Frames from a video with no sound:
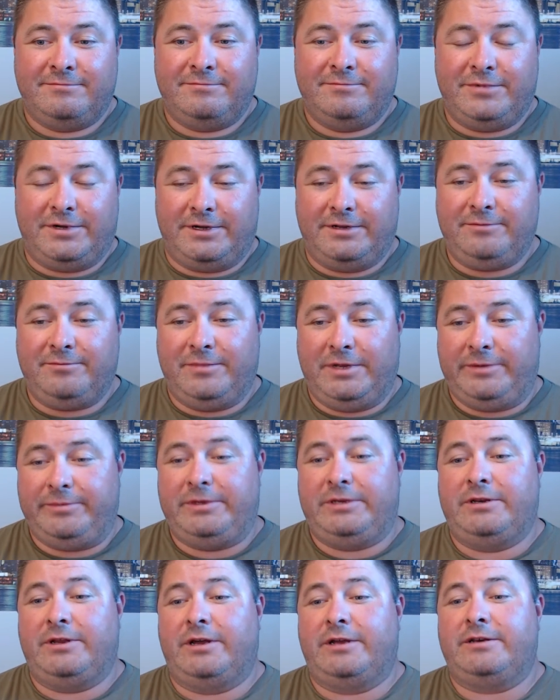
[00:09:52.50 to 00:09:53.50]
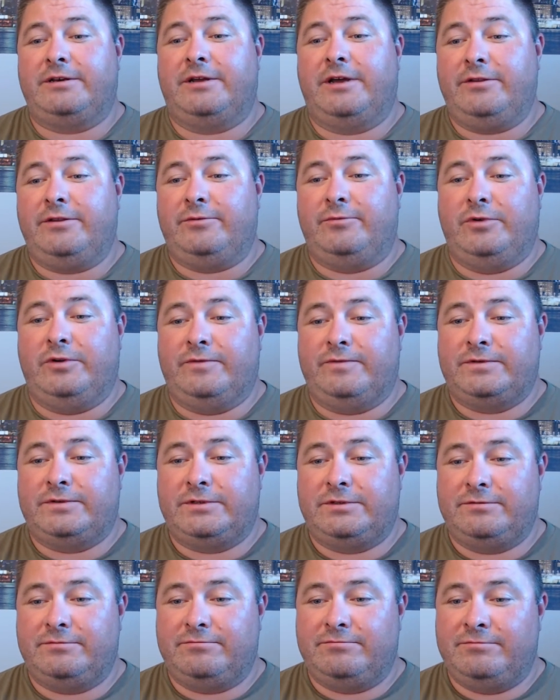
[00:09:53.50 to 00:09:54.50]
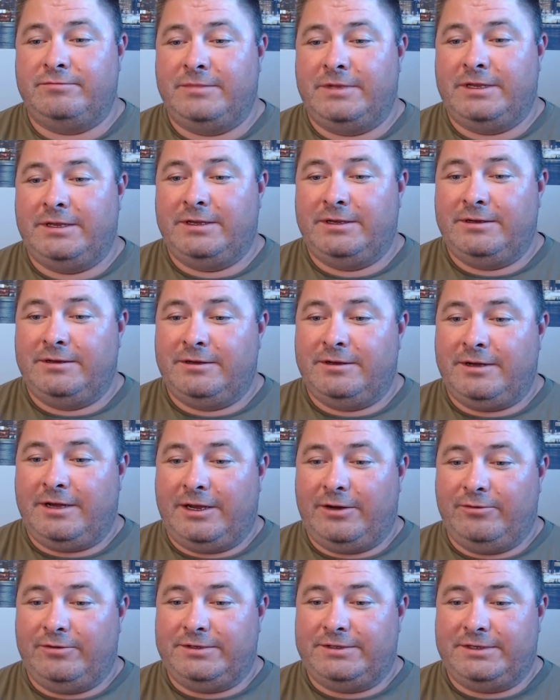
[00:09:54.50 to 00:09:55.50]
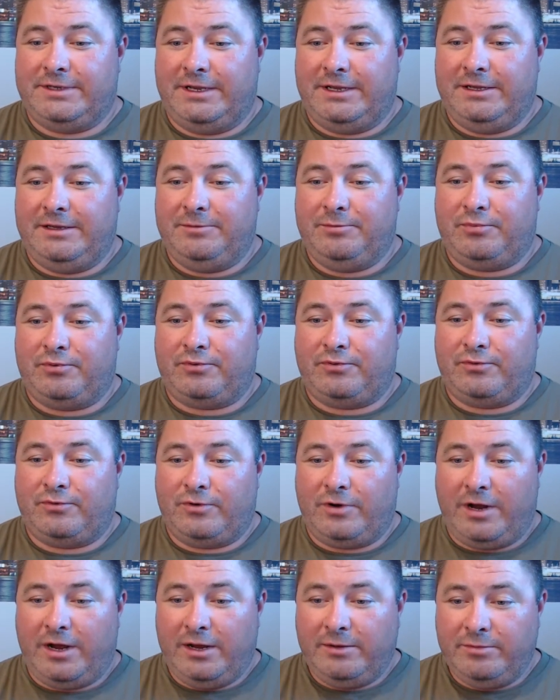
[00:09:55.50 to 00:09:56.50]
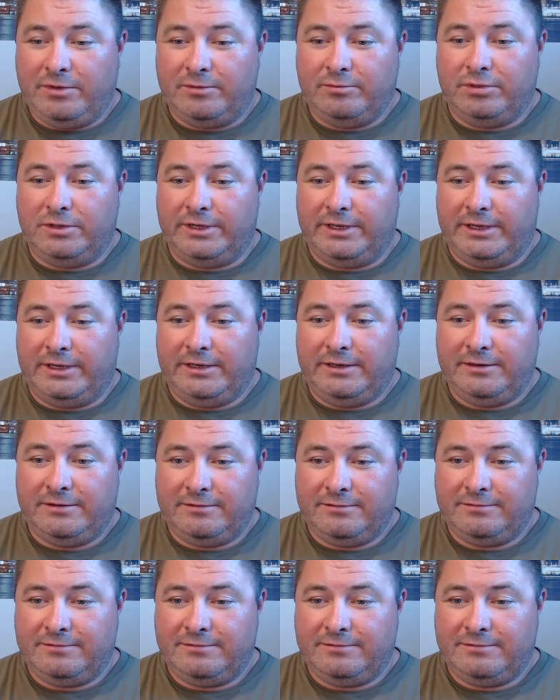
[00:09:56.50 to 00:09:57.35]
but maybe not other moves. I would say probably